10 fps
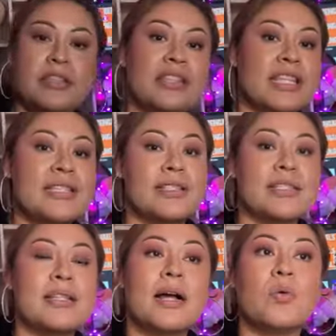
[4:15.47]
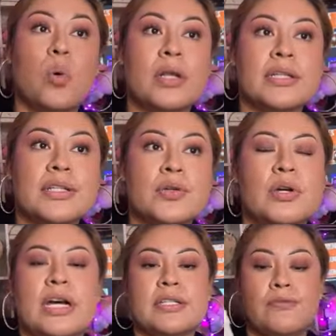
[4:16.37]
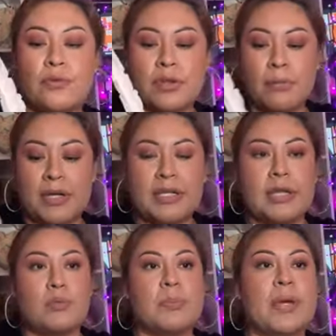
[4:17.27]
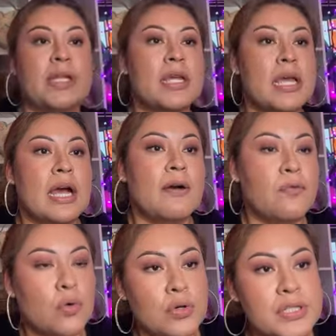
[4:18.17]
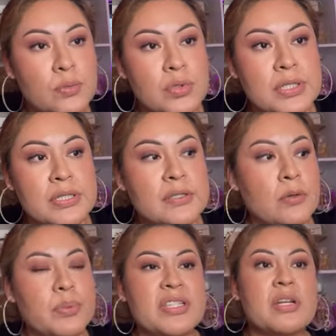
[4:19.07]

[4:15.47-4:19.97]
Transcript: This is not quality, you guys, for the money that we paid. Of course it was on sale, but it's